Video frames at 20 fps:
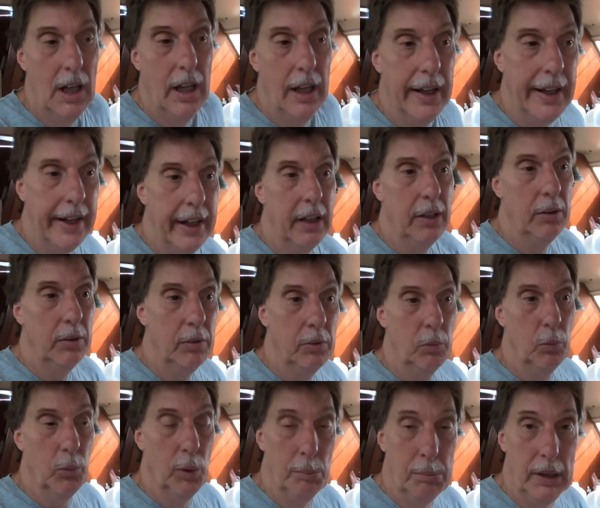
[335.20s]
and
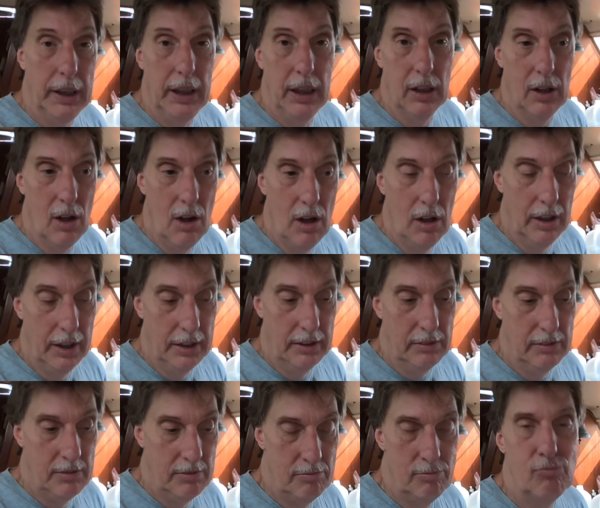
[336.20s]
we'll bring you along and
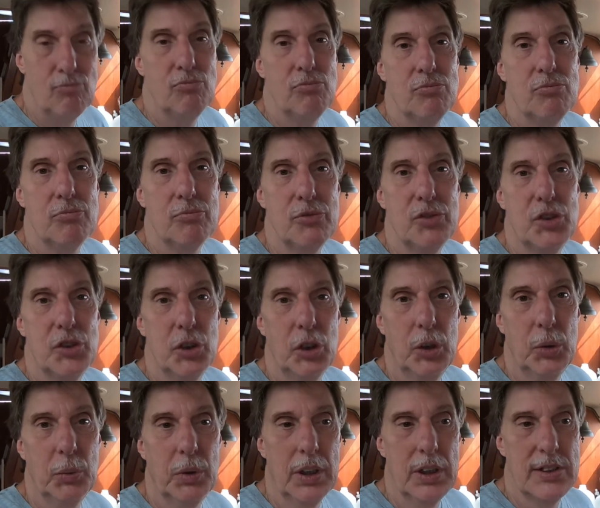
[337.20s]
show
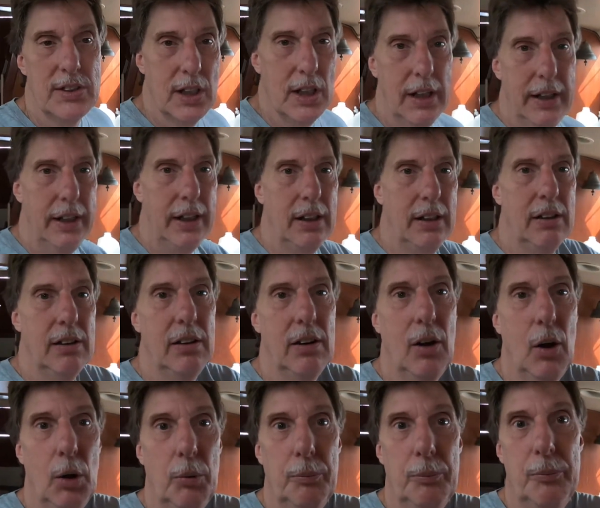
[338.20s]
you what it's like.
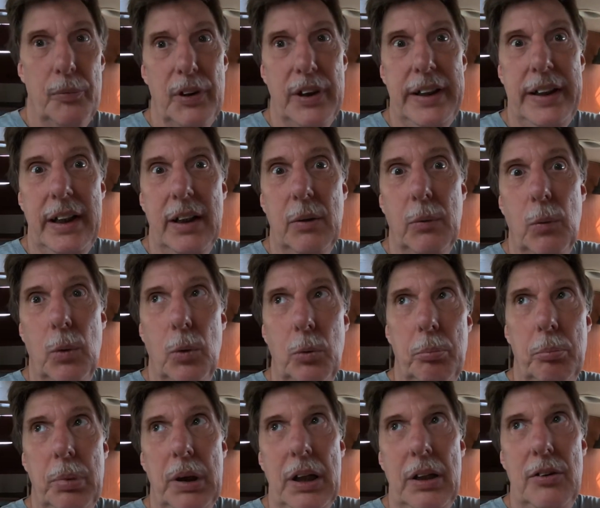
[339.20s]
Hopefully it
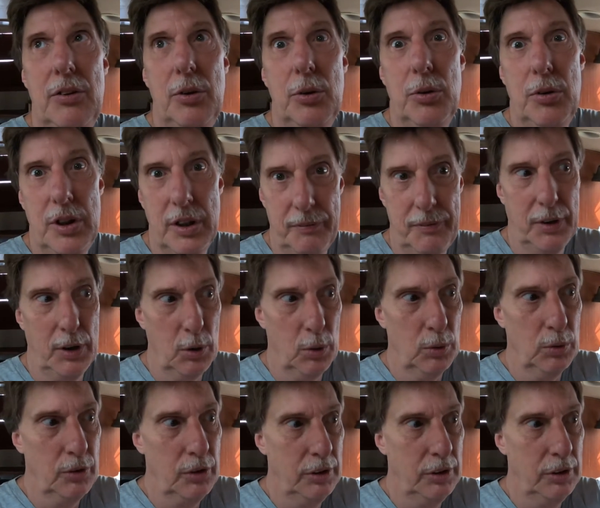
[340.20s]
won't be too difficult.